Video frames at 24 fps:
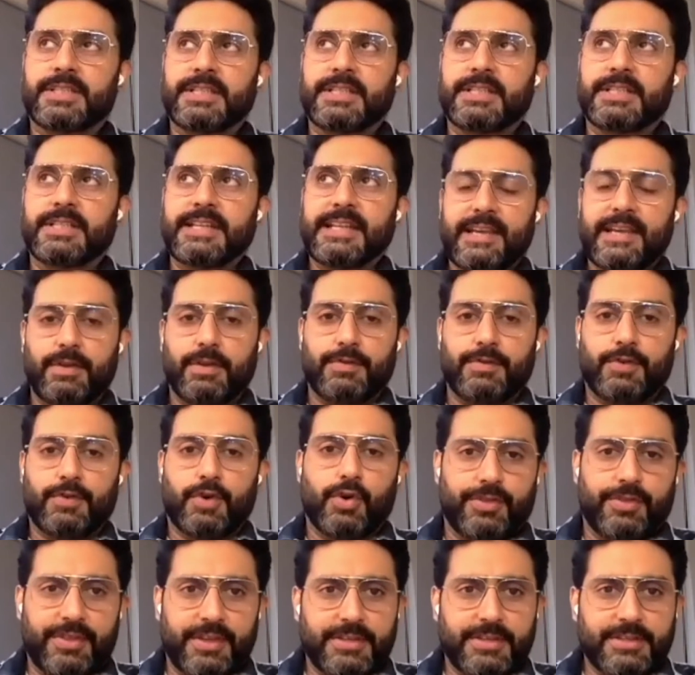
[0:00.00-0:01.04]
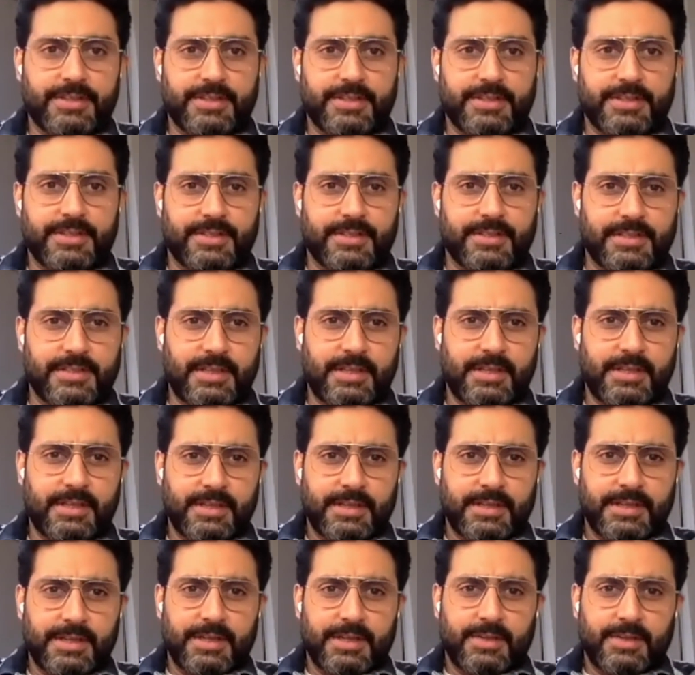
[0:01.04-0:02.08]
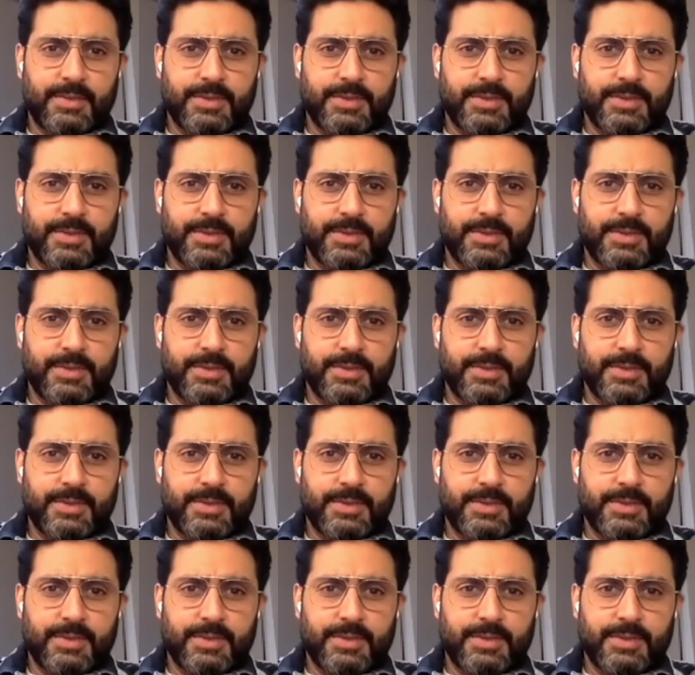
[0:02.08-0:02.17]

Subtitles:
a certain level of authenticity